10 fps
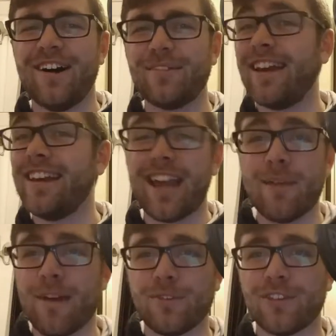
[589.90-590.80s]
He came
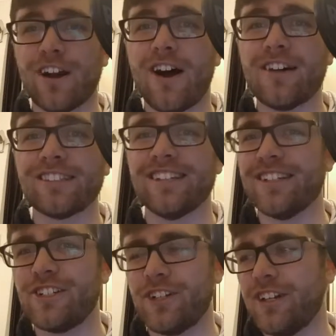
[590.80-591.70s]
in with a
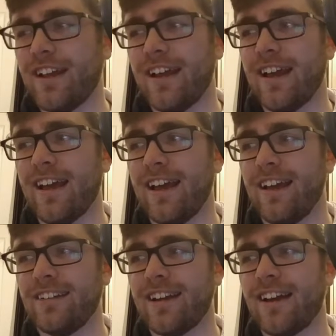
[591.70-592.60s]
hostage, and
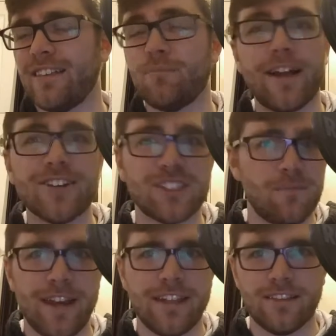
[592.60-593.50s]
the players
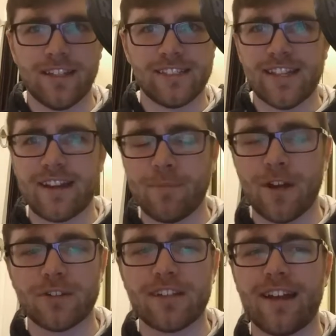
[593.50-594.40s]
immediately set
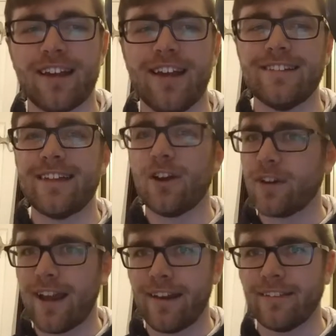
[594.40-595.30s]
about
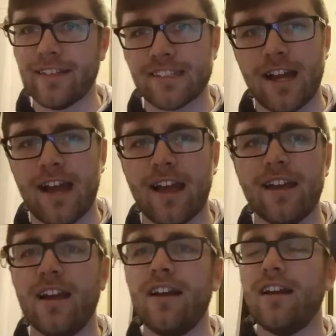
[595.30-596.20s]
interrogating this guy,
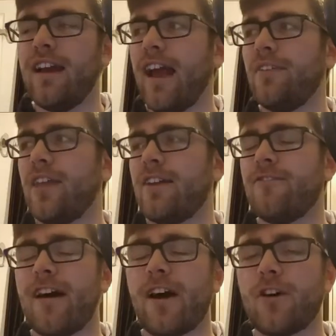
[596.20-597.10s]
and they
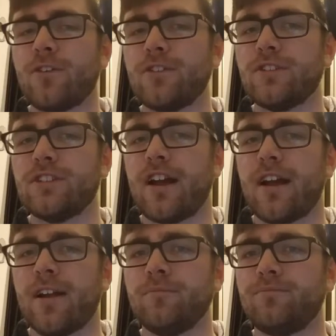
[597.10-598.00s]
found
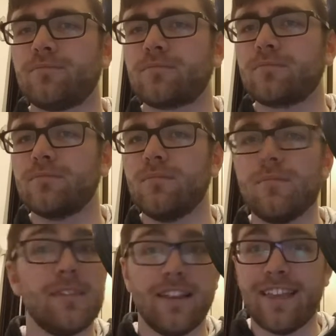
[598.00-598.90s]

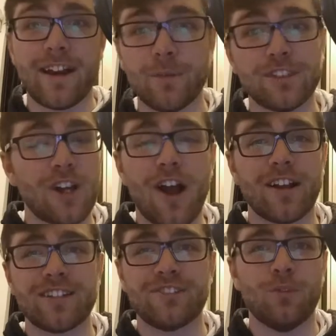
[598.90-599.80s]
that it was
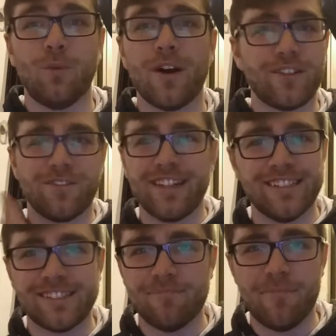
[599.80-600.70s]
not one of
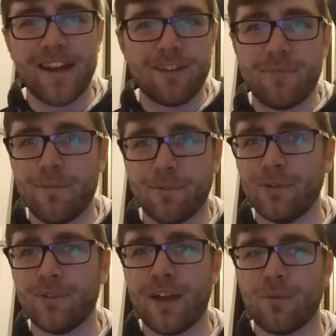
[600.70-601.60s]
these many people who
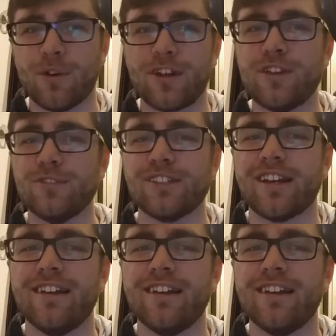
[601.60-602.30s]
they were accusing.